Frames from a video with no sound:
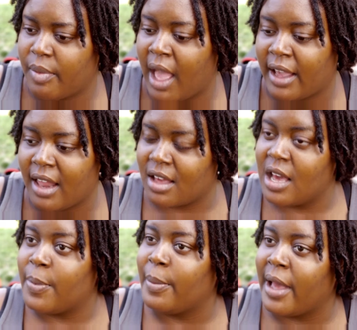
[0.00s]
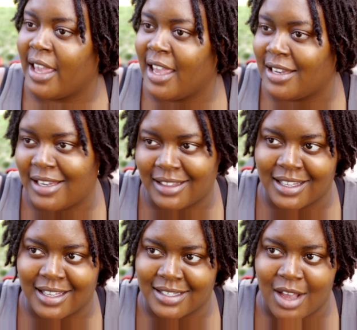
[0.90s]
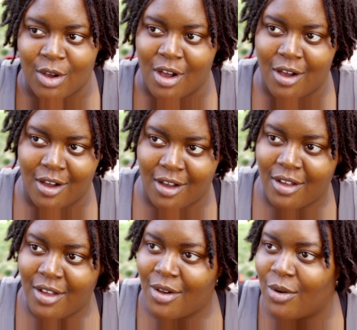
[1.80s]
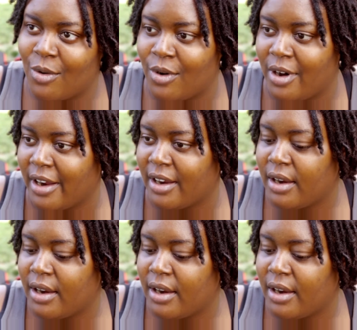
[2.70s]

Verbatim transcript: I got a cup in my hand and they think it's alcohol, or